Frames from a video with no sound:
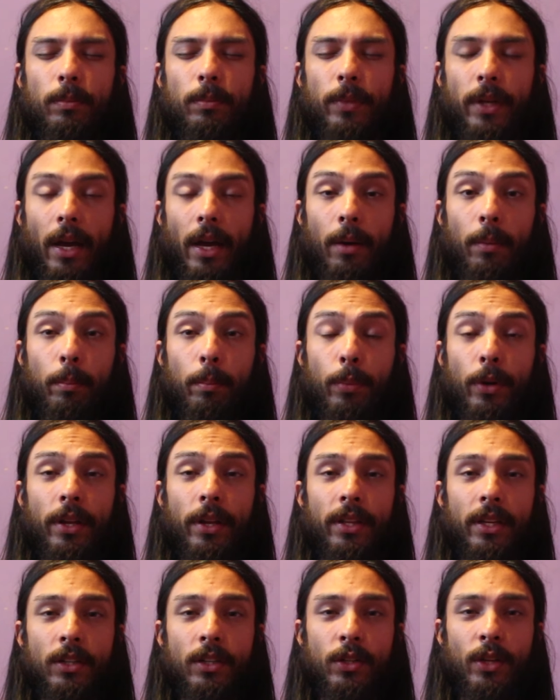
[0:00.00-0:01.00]
yeah,
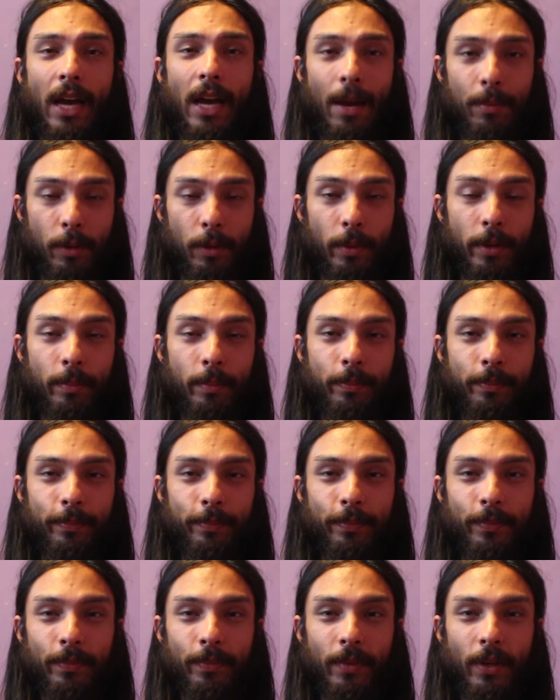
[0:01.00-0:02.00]
breathe into your abdomen,
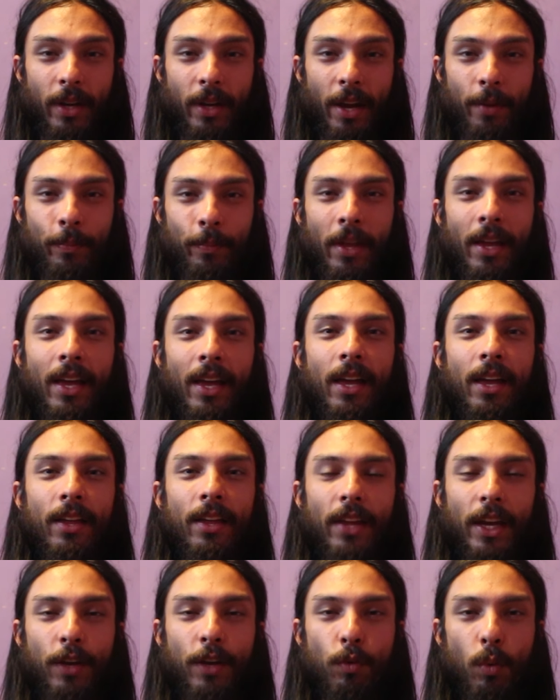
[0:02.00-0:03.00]
okay?
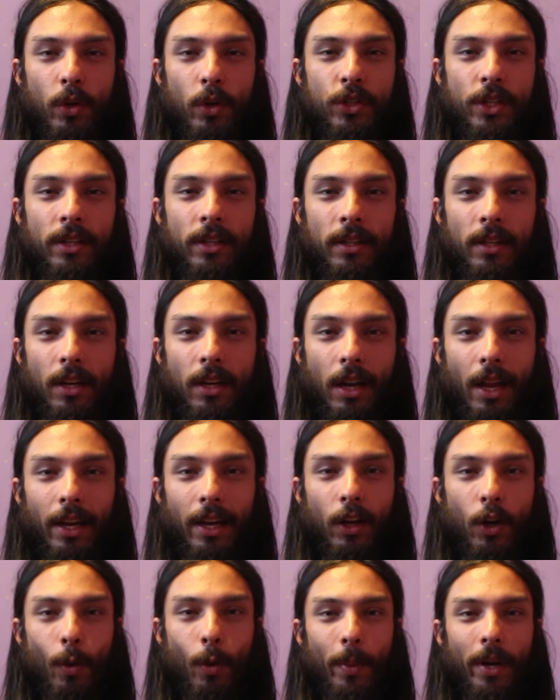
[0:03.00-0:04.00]
Thank you for watching,
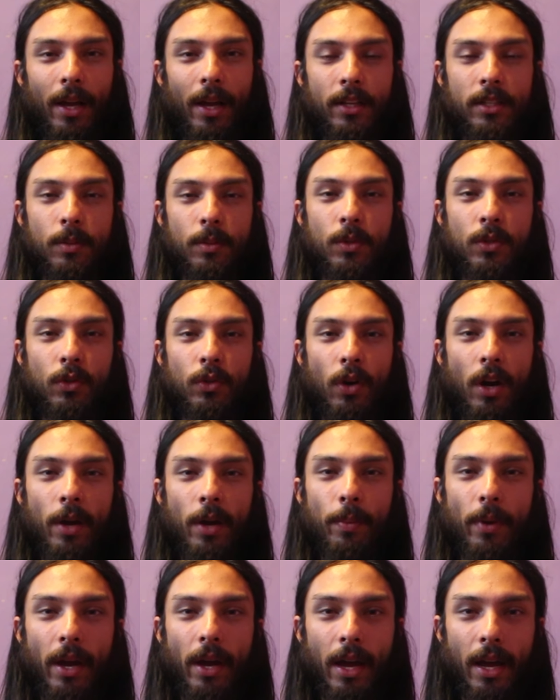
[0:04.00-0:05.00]
like, comment and
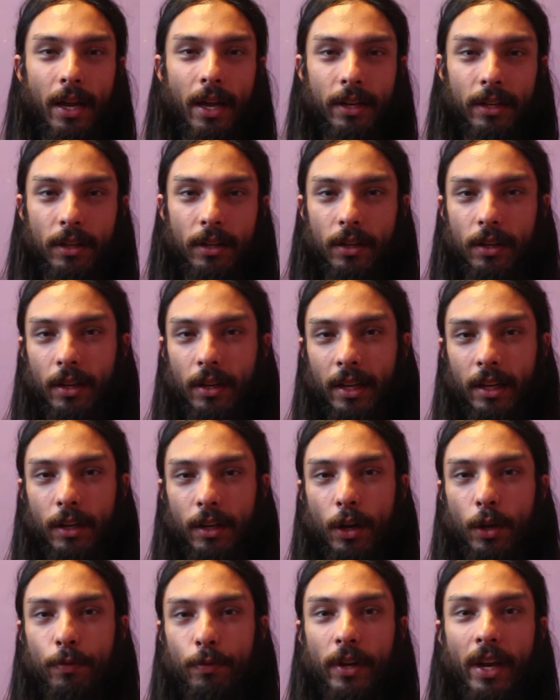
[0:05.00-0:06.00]
subscribe, and hit the
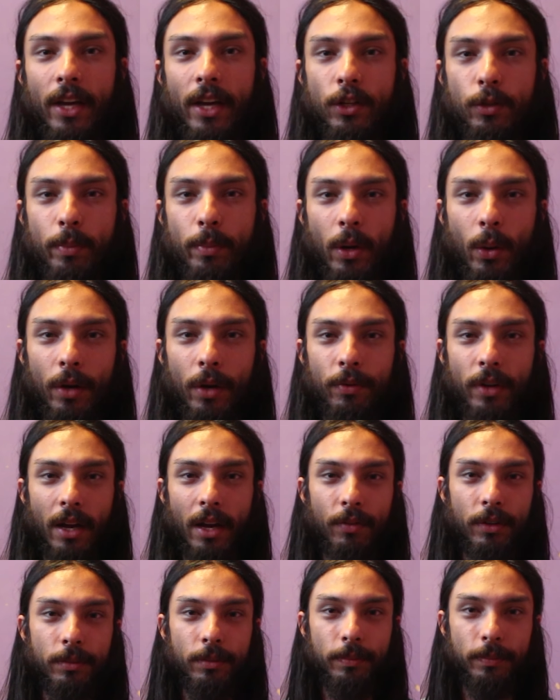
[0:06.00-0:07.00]
notification bell if you
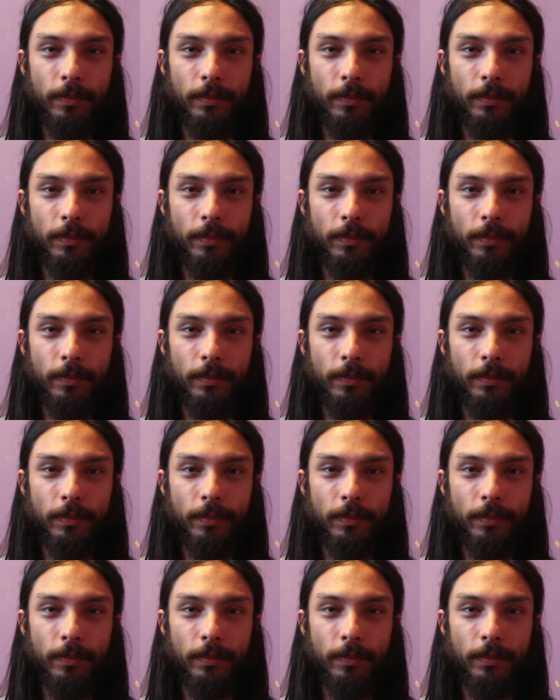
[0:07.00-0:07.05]
haven't.